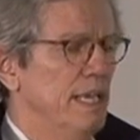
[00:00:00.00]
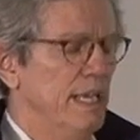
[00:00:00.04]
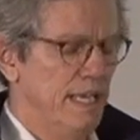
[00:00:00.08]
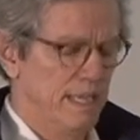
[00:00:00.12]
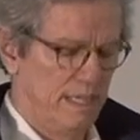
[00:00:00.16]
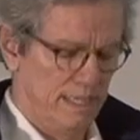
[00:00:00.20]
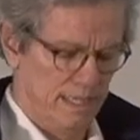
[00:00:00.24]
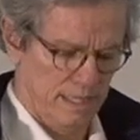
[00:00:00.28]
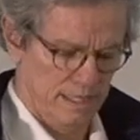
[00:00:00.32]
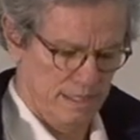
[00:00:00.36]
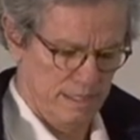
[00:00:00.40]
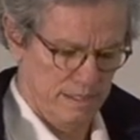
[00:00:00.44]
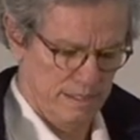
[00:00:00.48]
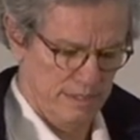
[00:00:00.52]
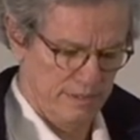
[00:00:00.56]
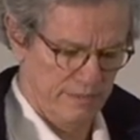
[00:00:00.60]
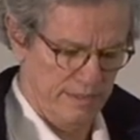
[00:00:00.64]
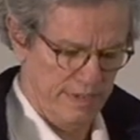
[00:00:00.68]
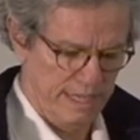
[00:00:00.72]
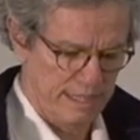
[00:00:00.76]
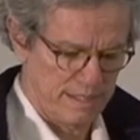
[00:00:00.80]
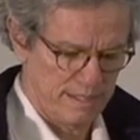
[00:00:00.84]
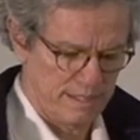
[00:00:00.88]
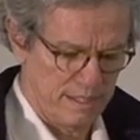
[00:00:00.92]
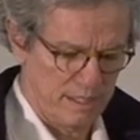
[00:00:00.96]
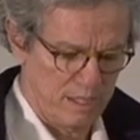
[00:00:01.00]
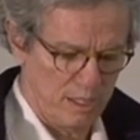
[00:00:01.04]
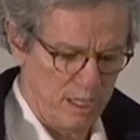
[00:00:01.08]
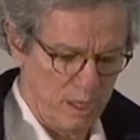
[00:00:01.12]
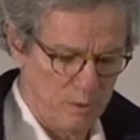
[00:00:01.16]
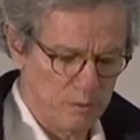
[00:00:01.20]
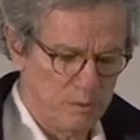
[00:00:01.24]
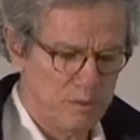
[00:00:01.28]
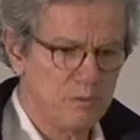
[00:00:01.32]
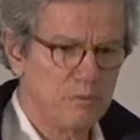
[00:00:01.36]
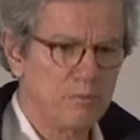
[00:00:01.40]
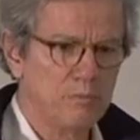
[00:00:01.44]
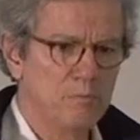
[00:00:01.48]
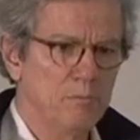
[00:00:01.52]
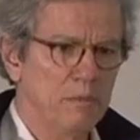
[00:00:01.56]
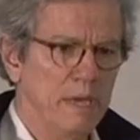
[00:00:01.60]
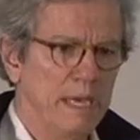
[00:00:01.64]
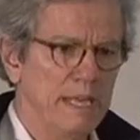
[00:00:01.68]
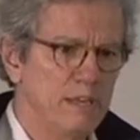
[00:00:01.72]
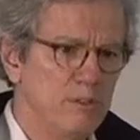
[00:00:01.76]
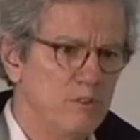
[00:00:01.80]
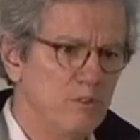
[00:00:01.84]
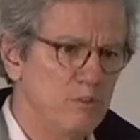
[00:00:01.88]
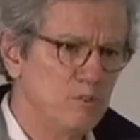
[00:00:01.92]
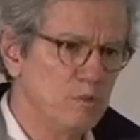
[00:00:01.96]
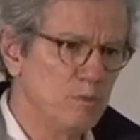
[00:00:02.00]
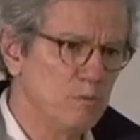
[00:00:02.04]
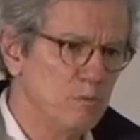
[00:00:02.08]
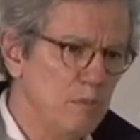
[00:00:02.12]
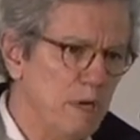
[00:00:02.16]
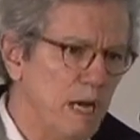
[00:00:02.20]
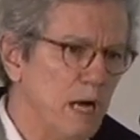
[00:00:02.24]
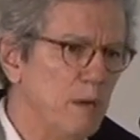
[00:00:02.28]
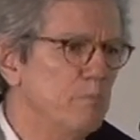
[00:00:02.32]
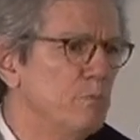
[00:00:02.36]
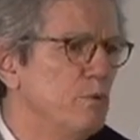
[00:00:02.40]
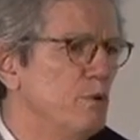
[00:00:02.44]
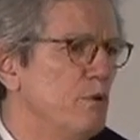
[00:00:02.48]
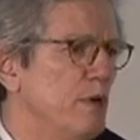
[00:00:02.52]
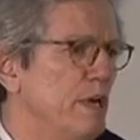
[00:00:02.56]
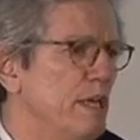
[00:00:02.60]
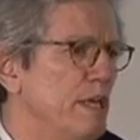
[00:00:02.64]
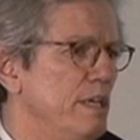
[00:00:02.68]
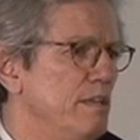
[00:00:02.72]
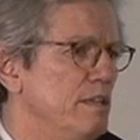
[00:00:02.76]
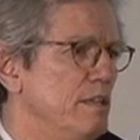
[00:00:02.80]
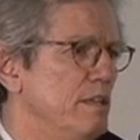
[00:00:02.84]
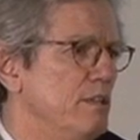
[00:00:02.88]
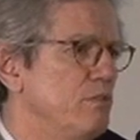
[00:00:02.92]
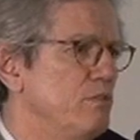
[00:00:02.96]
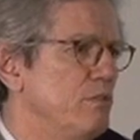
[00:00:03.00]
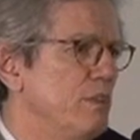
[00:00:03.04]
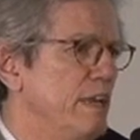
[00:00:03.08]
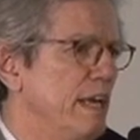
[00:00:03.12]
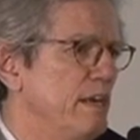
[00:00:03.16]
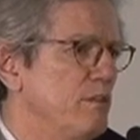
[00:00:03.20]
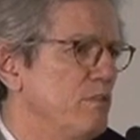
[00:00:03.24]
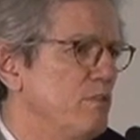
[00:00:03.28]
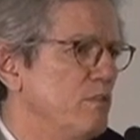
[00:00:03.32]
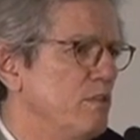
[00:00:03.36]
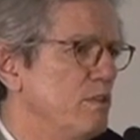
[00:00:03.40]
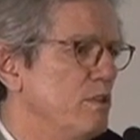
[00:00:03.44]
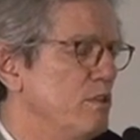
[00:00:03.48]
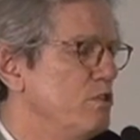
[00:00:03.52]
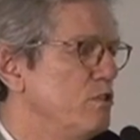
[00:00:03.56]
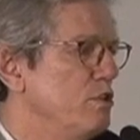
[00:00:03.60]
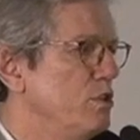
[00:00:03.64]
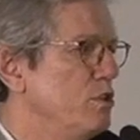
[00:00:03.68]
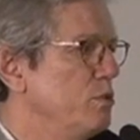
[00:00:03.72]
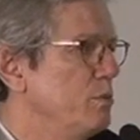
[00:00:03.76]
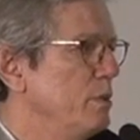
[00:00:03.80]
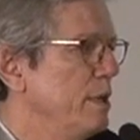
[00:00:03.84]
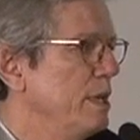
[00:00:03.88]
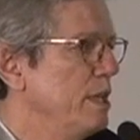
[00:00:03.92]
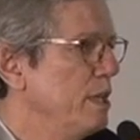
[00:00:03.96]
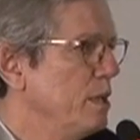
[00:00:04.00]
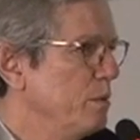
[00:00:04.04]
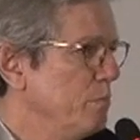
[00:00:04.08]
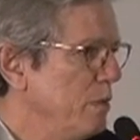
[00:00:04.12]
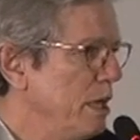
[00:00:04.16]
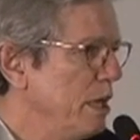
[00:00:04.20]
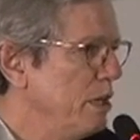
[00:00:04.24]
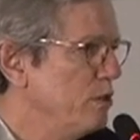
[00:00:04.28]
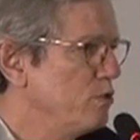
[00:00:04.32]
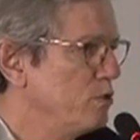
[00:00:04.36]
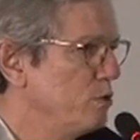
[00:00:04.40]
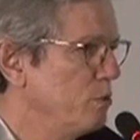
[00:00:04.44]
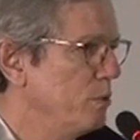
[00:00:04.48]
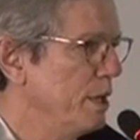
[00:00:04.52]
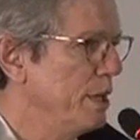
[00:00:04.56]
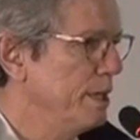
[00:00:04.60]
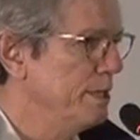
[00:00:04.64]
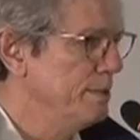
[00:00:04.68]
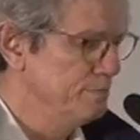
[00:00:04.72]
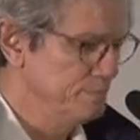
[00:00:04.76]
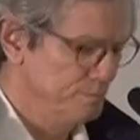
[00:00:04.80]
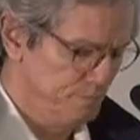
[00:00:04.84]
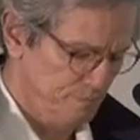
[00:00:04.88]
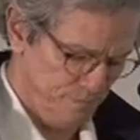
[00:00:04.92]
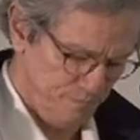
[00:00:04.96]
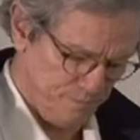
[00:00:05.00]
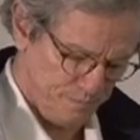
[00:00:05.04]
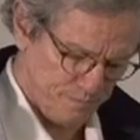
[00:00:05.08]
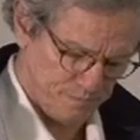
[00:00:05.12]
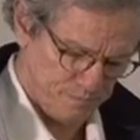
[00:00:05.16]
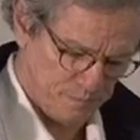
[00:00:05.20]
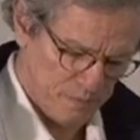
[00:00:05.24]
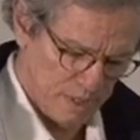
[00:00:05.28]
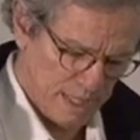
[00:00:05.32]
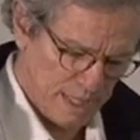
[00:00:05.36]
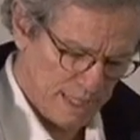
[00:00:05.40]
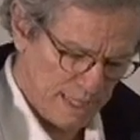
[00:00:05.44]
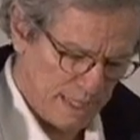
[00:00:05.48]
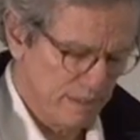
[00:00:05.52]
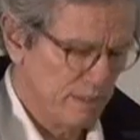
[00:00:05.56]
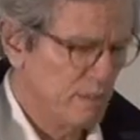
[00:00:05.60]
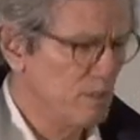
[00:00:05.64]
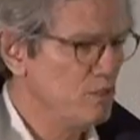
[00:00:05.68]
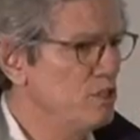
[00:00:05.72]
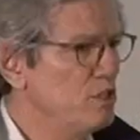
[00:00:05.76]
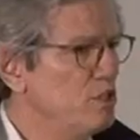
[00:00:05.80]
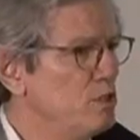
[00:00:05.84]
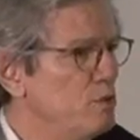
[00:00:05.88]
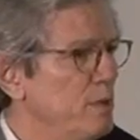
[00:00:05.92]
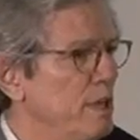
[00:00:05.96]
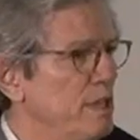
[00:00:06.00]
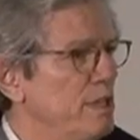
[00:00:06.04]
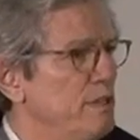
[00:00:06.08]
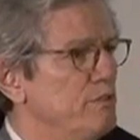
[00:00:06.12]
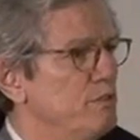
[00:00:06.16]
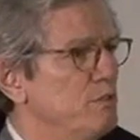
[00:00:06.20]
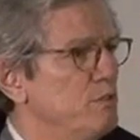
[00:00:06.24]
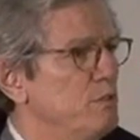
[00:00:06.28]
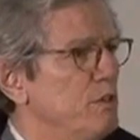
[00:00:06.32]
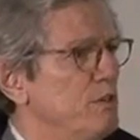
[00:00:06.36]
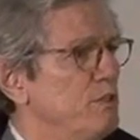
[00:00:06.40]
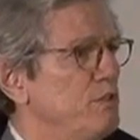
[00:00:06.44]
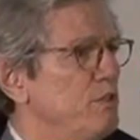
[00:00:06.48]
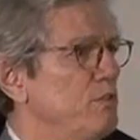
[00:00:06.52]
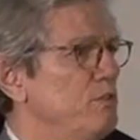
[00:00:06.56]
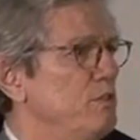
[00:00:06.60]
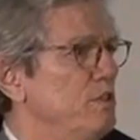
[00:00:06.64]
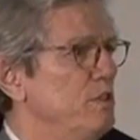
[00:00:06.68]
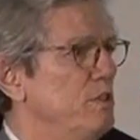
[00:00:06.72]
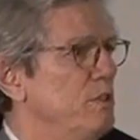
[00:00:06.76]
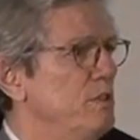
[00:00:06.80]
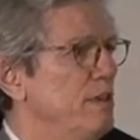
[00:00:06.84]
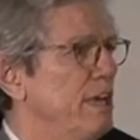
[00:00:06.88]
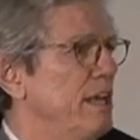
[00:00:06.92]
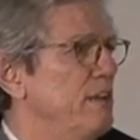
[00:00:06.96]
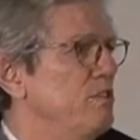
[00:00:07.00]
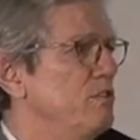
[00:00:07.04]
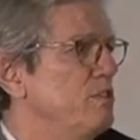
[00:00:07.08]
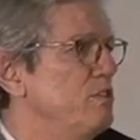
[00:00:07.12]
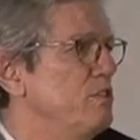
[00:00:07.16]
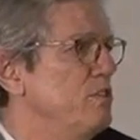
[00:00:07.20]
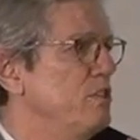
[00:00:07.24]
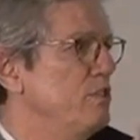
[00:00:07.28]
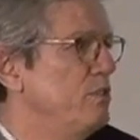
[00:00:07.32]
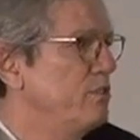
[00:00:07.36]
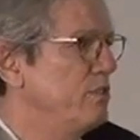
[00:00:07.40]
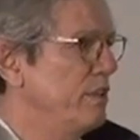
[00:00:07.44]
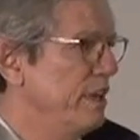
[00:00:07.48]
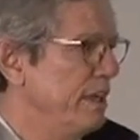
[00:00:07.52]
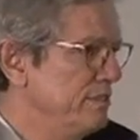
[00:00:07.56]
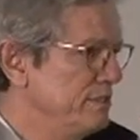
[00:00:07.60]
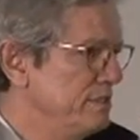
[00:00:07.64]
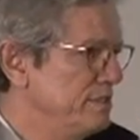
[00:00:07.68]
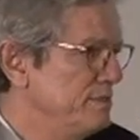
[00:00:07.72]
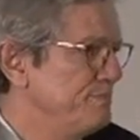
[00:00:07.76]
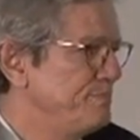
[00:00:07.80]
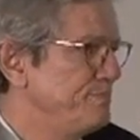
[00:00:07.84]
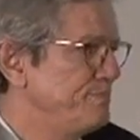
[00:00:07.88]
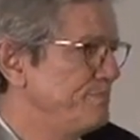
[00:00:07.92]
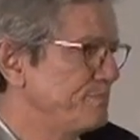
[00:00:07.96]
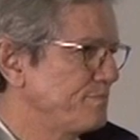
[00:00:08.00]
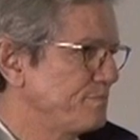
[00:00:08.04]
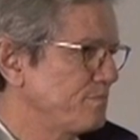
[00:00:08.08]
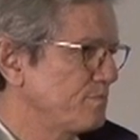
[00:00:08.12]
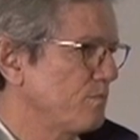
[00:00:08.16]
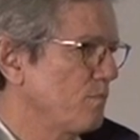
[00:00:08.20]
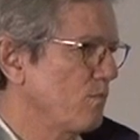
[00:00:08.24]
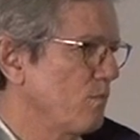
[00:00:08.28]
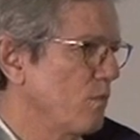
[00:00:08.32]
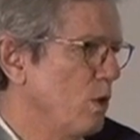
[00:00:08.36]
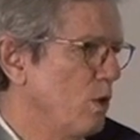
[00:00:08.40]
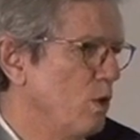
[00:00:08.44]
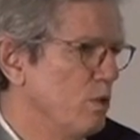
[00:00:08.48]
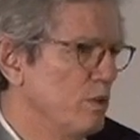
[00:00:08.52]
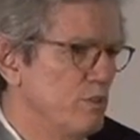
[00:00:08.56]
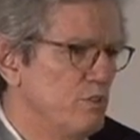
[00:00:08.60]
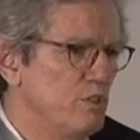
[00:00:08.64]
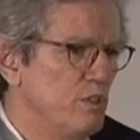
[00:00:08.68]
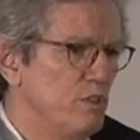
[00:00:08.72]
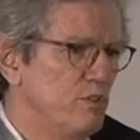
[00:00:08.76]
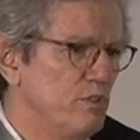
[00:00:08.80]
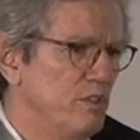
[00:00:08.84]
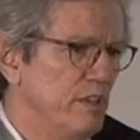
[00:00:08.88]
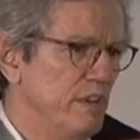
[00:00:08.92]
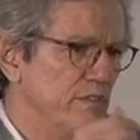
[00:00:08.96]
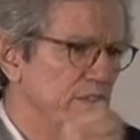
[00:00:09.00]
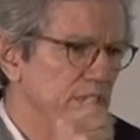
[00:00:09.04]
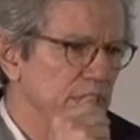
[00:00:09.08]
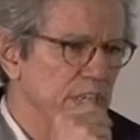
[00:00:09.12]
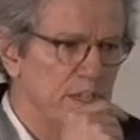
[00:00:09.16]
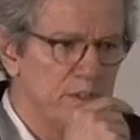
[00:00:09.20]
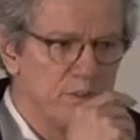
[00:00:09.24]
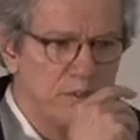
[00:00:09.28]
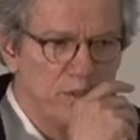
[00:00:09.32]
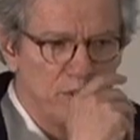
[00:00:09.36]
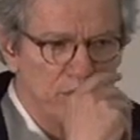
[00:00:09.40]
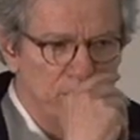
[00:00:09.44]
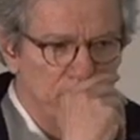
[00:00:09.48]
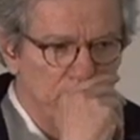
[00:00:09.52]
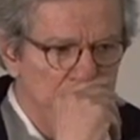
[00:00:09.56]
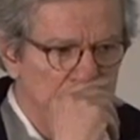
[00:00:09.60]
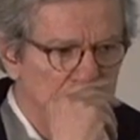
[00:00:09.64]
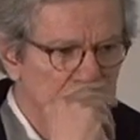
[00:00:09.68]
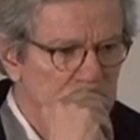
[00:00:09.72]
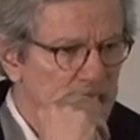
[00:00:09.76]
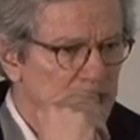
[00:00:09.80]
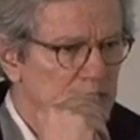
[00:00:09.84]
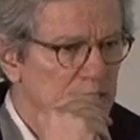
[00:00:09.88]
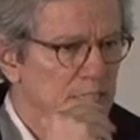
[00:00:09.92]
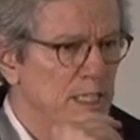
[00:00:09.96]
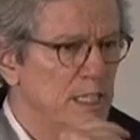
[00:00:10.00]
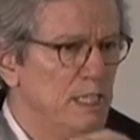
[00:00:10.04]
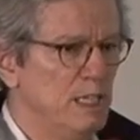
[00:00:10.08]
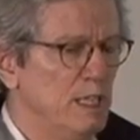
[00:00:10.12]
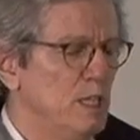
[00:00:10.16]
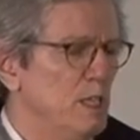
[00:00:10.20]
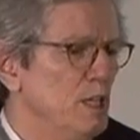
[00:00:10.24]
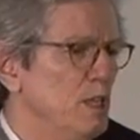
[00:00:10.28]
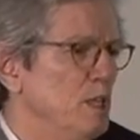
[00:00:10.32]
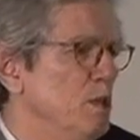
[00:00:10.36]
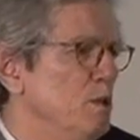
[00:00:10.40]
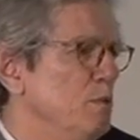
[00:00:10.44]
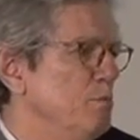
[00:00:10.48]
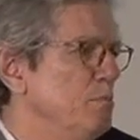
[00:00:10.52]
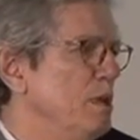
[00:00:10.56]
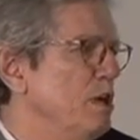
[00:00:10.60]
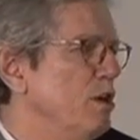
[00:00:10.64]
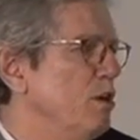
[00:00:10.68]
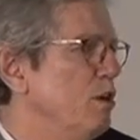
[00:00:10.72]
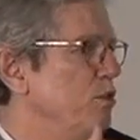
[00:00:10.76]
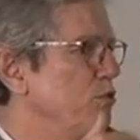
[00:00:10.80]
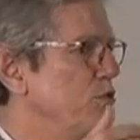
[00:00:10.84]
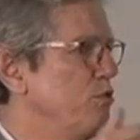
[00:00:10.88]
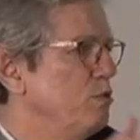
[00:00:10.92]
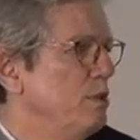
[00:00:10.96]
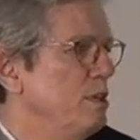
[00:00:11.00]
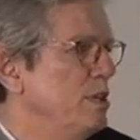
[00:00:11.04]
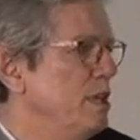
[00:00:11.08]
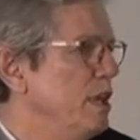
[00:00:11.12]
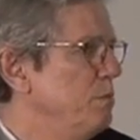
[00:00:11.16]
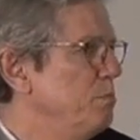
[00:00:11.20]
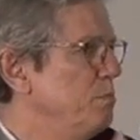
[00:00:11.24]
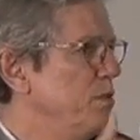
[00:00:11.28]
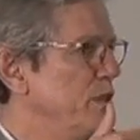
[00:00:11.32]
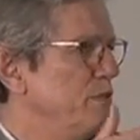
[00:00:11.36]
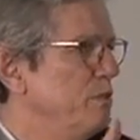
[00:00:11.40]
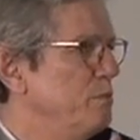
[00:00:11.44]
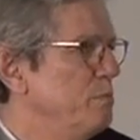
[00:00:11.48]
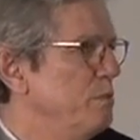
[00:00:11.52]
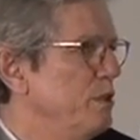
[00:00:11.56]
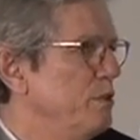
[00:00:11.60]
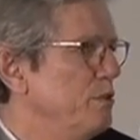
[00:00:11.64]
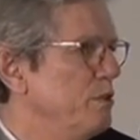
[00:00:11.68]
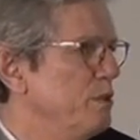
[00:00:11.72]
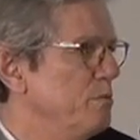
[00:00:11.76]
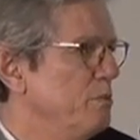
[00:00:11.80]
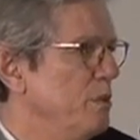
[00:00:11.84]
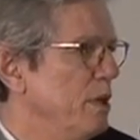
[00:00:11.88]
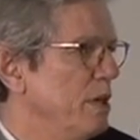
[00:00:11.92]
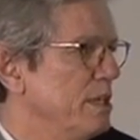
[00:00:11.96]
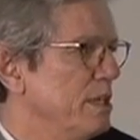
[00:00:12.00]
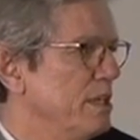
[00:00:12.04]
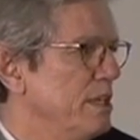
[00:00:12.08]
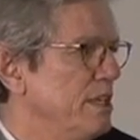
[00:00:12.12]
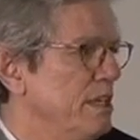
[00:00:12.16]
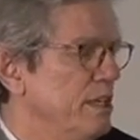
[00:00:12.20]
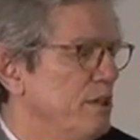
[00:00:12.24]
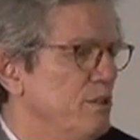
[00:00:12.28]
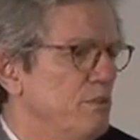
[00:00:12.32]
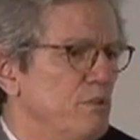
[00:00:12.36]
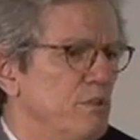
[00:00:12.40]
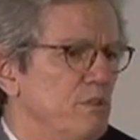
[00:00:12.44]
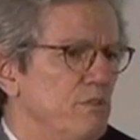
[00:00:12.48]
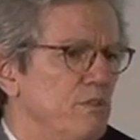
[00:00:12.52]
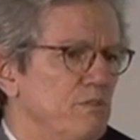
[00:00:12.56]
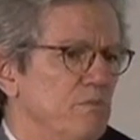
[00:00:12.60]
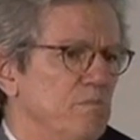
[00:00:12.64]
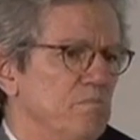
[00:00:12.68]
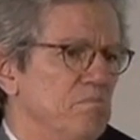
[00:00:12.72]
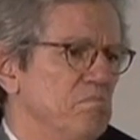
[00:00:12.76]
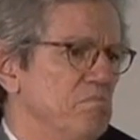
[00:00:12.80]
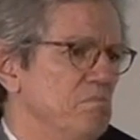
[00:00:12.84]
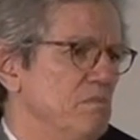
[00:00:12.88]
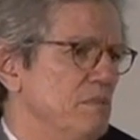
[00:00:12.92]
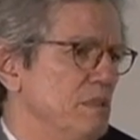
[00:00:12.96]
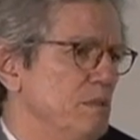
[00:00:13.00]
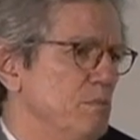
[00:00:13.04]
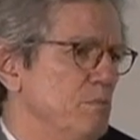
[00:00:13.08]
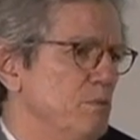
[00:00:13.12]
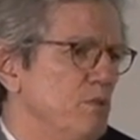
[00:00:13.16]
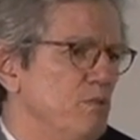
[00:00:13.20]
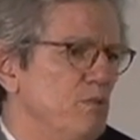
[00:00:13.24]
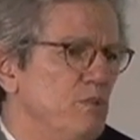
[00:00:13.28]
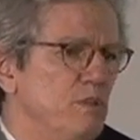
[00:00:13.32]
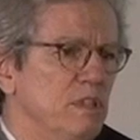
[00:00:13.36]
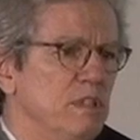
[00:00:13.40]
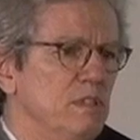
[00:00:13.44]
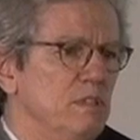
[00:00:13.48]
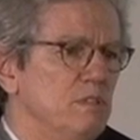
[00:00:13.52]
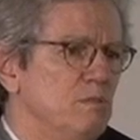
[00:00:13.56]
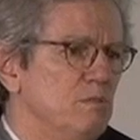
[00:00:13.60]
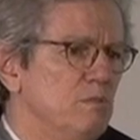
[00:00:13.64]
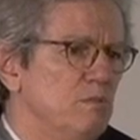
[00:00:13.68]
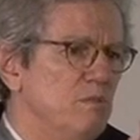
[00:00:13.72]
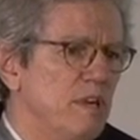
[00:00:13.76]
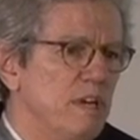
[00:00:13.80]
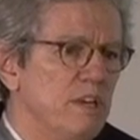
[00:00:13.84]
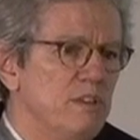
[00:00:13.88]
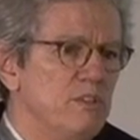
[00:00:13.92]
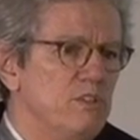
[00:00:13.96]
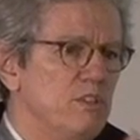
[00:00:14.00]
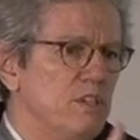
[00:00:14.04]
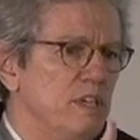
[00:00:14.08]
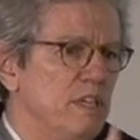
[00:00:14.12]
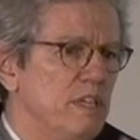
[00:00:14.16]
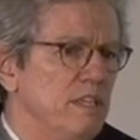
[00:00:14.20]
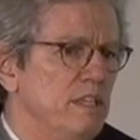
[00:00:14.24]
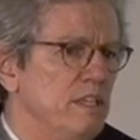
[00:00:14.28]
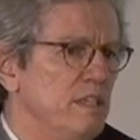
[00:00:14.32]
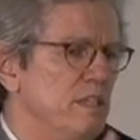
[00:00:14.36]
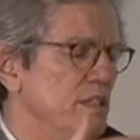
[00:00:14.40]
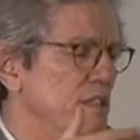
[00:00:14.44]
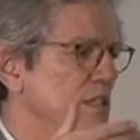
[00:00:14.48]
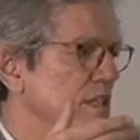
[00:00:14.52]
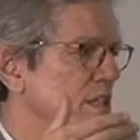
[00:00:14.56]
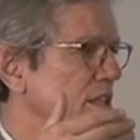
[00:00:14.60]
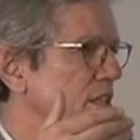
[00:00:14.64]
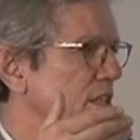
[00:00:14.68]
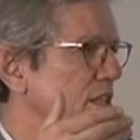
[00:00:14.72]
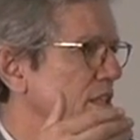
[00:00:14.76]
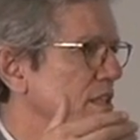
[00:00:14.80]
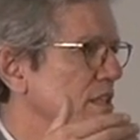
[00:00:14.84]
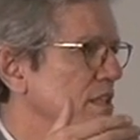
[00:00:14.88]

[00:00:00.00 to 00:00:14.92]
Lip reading: and other advanced economies, managed to upgrade the status of the G20 in a major way. Now, the G20, of course, as you know, has the G7, all the G7 countries in there, but also a number of emerging market countries, Brazil, Russia, India,